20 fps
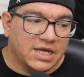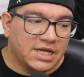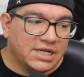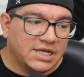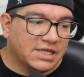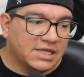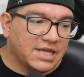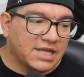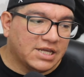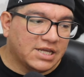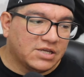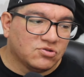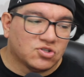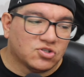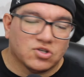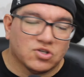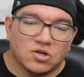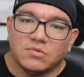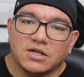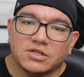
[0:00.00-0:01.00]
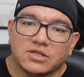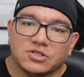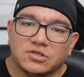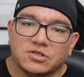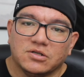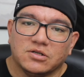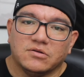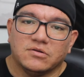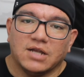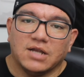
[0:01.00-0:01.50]
thank you so much,
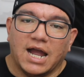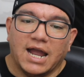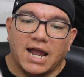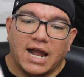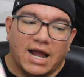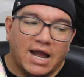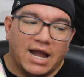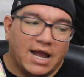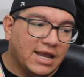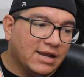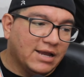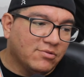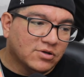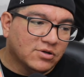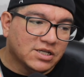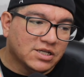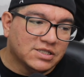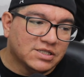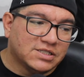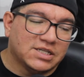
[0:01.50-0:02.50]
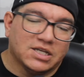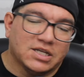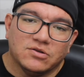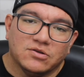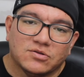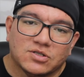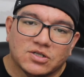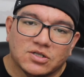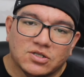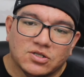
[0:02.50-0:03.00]
dude. I, I will continue
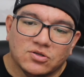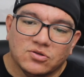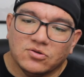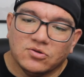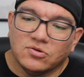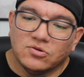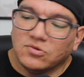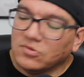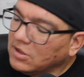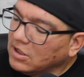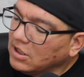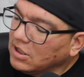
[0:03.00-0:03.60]
to do